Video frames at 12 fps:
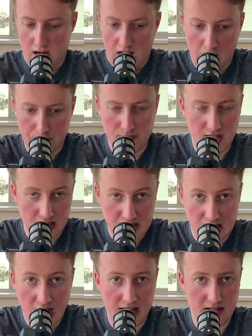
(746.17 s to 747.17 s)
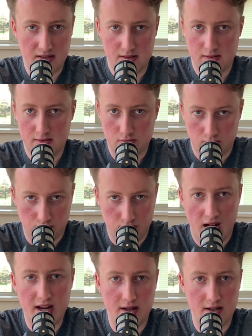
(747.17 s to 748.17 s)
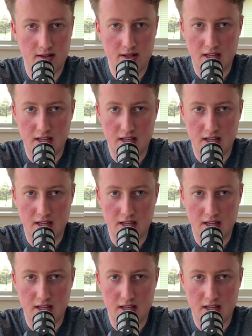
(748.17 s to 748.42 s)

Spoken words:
up the gut run,